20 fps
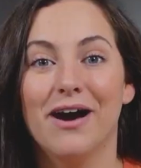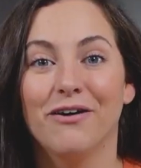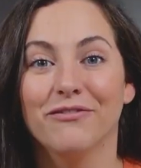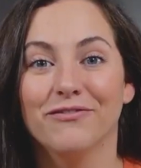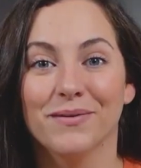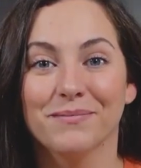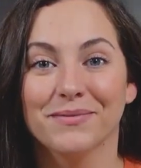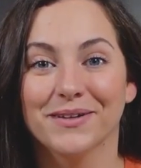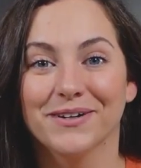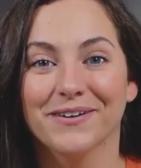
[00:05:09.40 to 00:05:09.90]
out
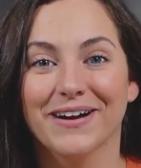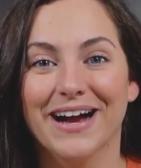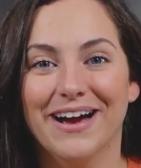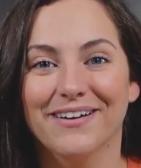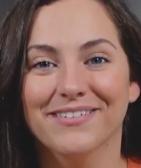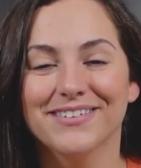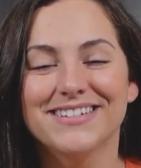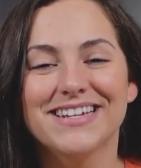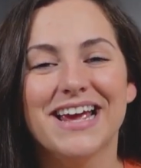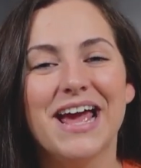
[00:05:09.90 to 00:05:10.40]
from the
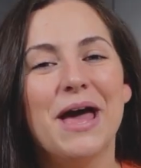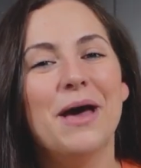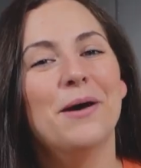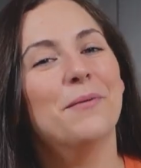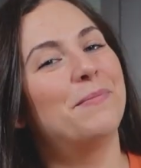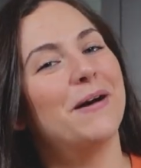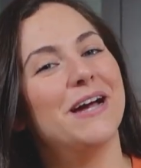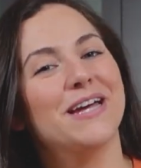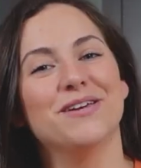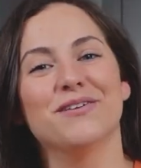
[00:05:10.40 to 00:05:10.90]
ground.
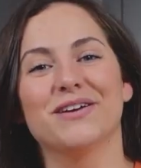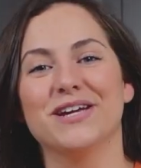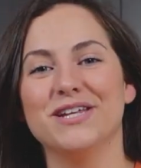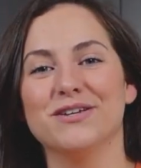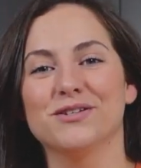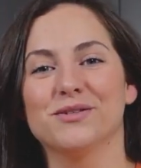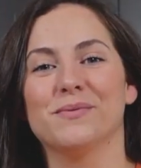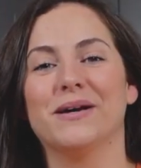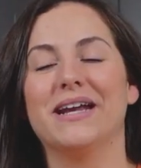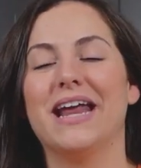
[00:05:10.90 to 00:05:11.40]
But you can
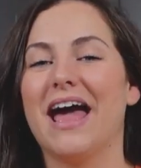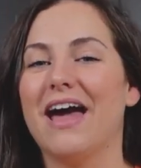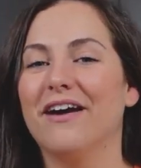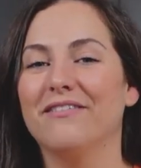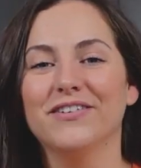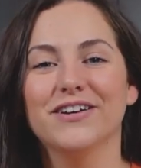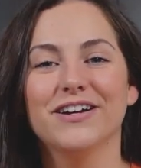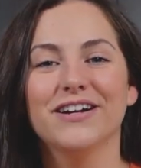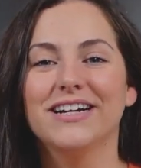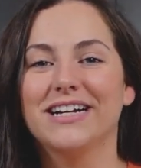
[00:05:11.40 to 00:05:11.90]
use
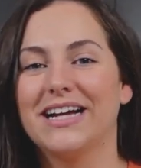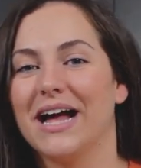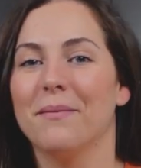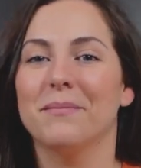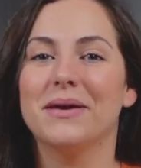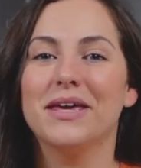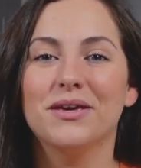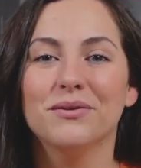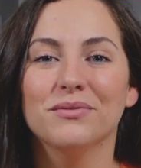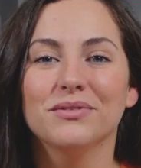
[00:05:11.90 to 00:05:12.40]
whatever
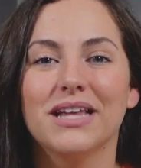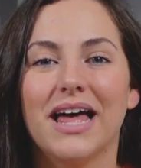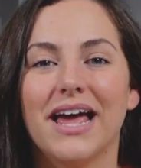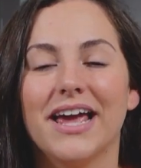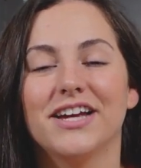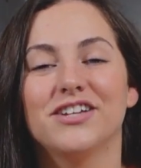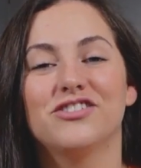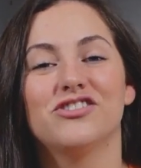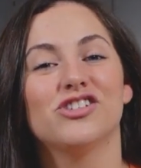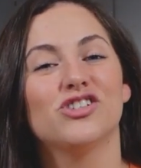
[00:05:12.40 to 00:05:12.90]
gummy you
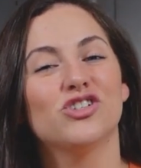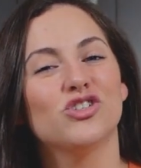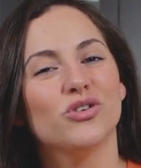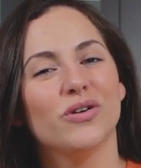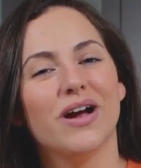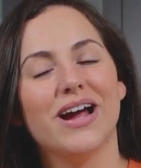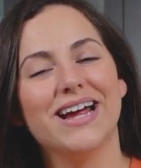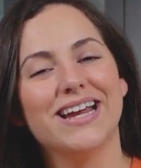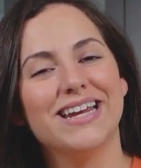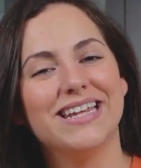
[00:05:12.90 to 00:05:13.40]
like, just
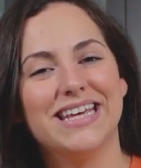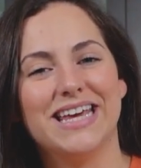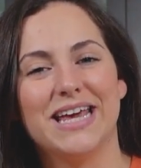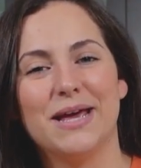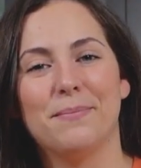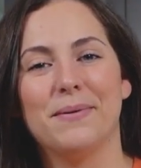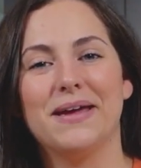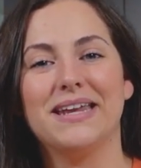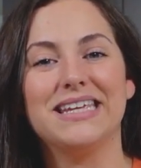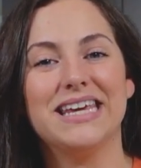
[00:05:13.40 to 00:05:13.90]
try and
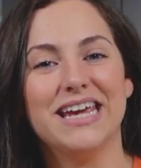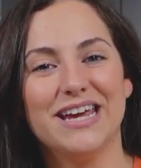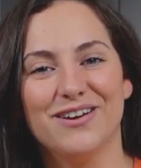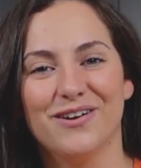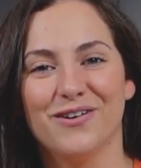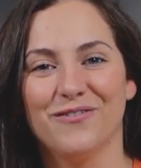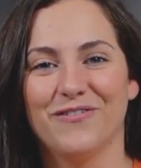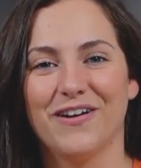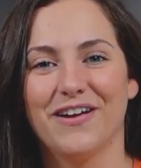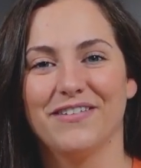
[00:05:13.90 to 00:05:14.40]
keep it
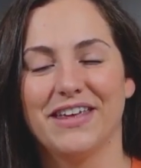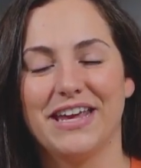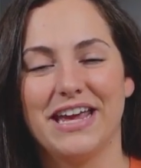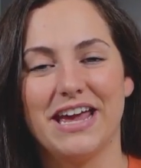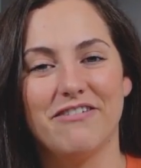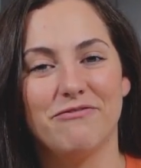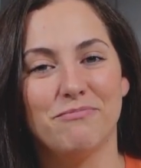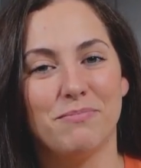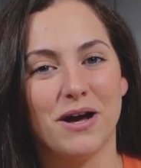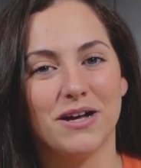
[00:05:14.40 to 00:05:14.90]
keto friendly
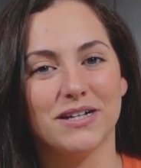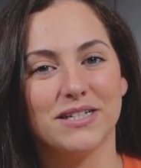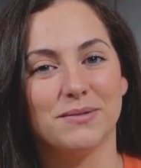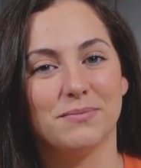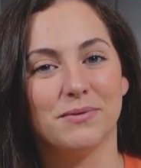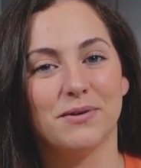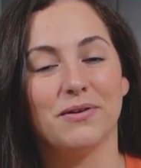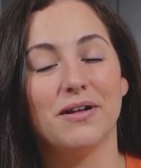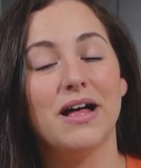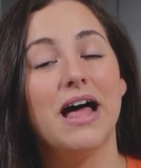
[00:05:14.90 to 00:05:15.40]
if
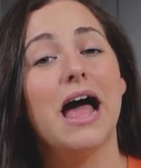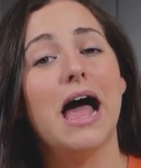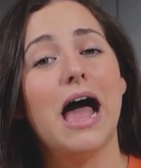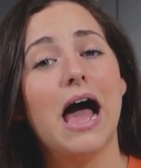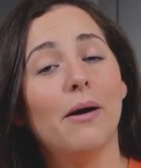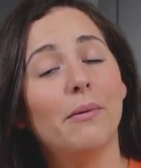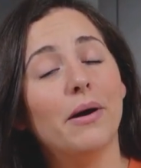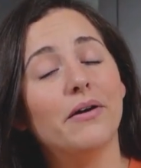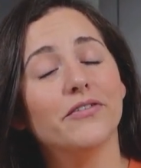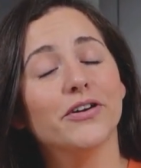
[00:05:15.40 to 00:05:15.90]
possible.
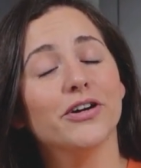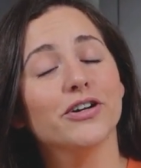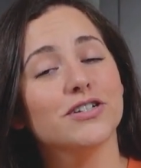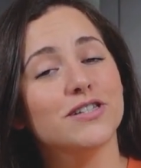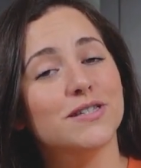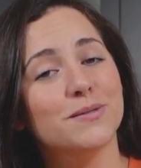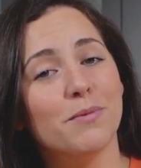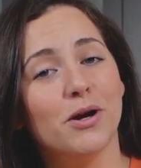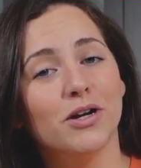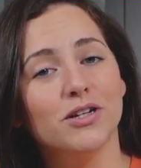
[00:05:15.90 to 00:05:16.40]
However,
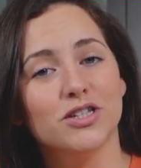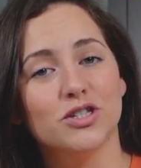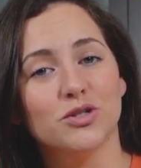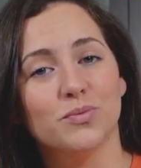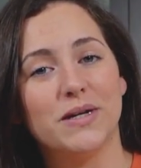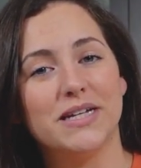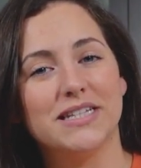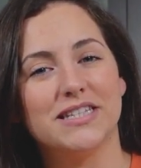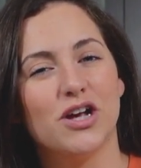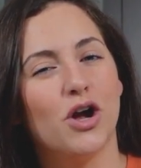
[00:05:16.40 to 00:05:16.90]
Smart
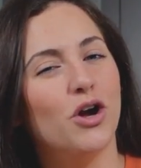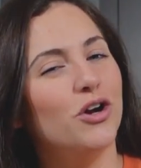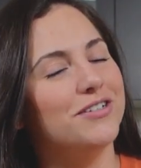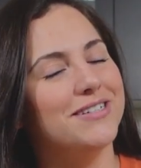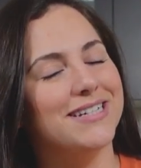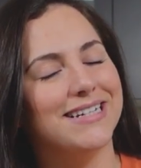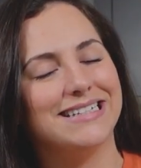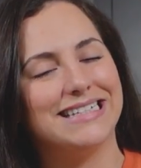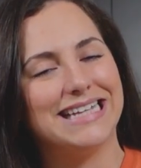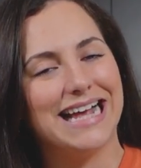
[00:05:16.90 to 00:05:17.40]
Sweets
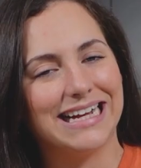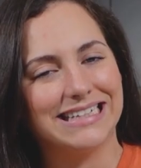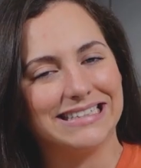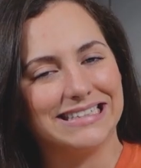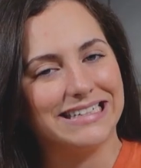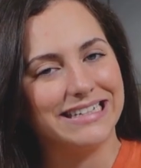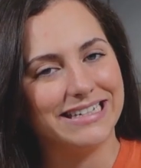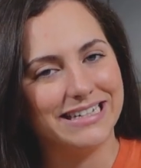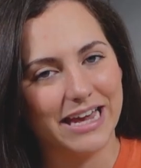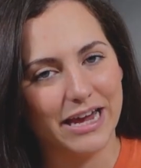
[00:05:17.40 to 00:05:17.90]
aren't
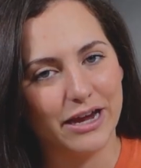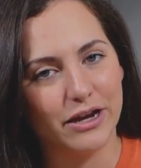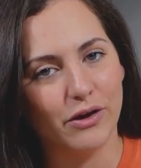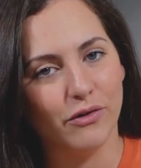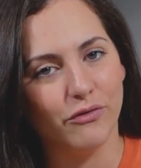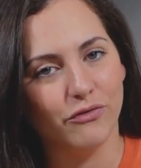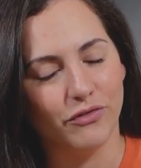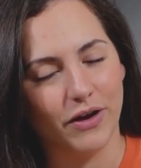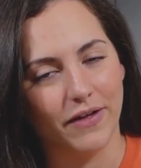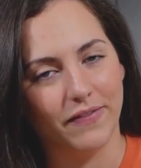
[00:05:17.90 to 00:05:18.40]
exactly
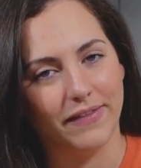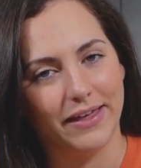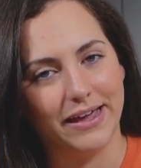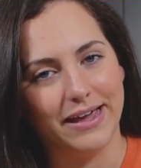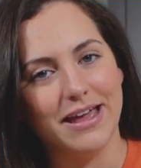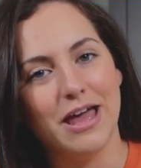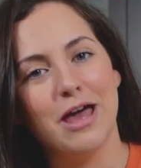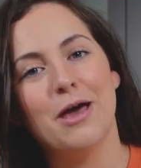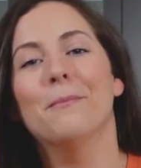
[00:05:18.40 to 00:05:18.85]
keto friendly,